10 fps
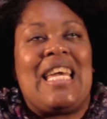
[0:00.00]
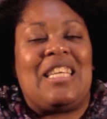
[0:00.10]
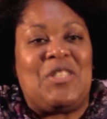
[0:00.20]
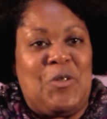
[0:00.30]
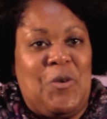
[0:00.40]

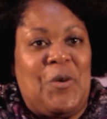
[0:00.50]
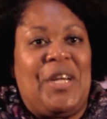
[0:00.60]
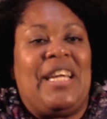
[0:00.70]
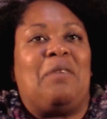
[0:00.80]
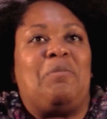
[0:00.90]
his
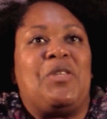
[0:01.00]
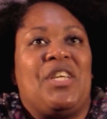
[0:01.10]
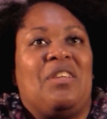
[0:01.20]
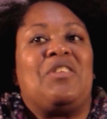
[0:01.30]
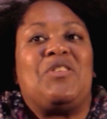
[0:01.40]
story, and
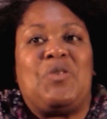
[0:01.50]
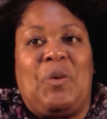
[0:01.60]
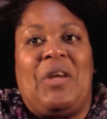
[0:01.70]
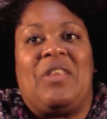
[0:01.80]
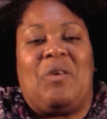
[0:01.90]
particularly the
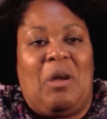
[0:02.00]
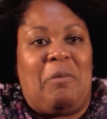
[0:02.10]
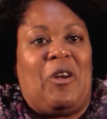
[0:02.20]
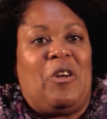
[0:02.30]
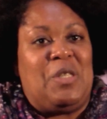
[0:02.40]
story of the Great
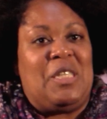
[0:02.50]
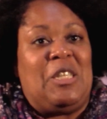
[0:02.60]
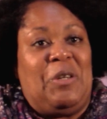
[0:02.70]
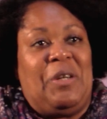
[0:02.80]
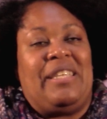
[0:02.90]
Migration
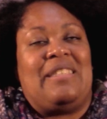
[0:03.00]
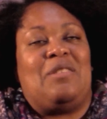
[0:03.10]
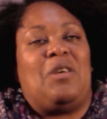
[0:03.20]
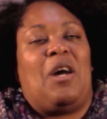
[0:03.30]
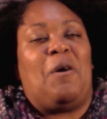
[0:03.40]

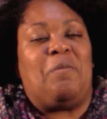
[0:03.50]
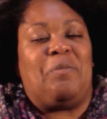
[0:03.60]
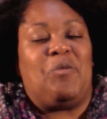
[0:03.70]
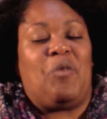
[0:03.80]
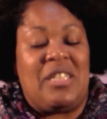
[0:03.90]
series,
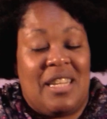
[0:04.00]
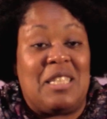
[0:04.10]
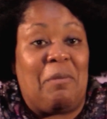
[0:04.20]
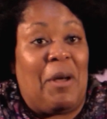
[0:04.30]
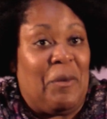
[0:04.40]

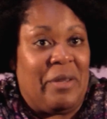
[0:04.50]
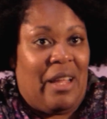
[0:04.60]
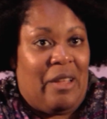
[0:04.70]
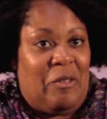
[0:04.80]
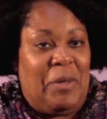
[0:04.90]
resonates in my own
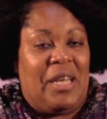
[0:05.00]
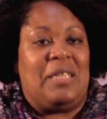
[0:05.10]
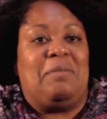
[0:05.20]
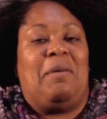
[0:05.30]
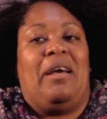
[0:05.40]
life
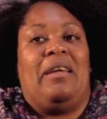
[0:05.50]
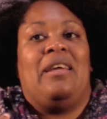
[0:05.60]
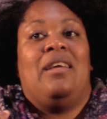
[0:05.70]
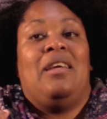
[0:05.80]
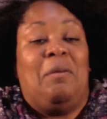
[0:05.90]
because my
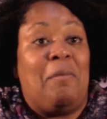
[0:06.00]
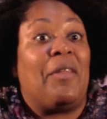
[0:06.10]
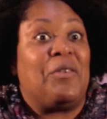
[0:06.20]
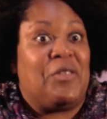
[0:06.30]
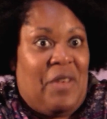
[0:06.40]

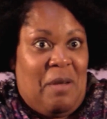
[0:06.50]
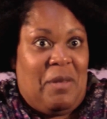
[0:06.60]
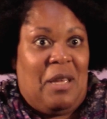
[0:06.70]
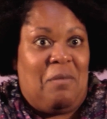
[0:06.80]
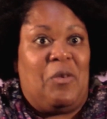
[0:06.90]
mother's
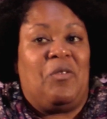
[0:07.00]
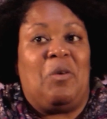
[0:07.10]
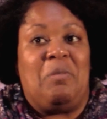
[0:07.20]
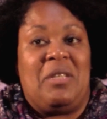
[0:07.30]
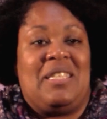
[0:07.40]
family moved
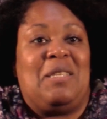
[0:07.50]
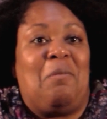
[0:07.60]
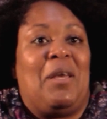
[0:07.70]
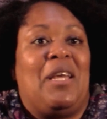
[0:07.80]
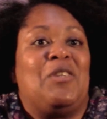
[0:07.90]
from
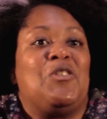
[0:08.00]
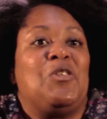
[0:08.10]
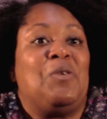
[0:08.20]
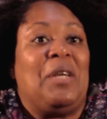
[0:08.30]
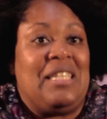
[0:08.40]
Mississippi
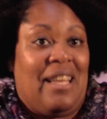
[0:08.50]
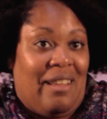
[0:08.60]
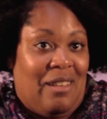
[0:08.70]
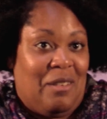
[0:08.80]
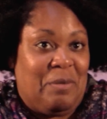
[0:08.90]
to
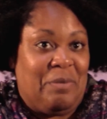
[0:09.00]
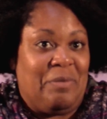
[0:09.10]
Indiana.